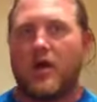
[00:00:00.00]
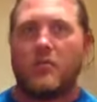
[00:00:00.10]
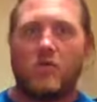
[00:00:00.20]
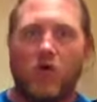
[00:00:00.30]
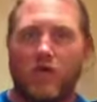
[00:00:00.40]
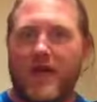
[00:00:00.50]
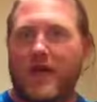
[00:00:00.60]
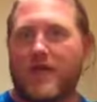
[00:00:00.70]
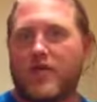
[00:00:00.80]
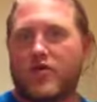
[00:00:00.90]
moving
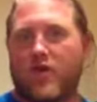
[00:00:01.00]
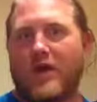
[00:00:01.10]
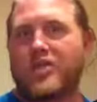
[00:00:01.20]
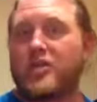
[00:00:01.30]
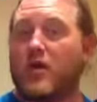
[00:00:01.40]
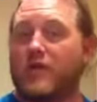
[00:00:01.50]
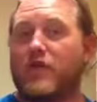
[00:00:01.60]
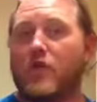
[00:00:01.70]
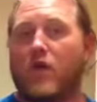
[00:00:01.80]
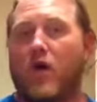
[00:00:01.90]
in the direction of
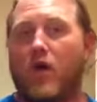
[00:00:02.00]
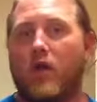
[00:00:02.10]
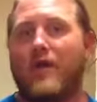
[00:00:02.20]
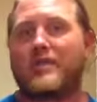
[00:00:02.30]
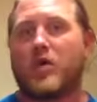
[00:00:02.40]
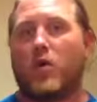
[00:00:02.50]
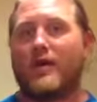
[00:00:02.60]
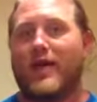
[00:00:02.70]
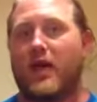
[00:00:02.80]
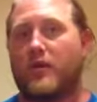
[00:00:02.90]
your goal that's going
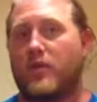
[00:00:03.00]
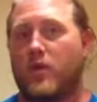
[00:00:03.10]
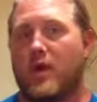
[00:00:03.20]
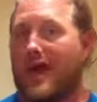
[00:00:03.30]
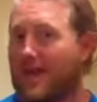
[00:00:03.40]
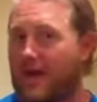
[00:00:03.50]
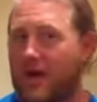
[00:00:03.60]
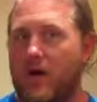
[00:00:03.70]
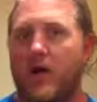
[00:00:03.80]
to help you get there.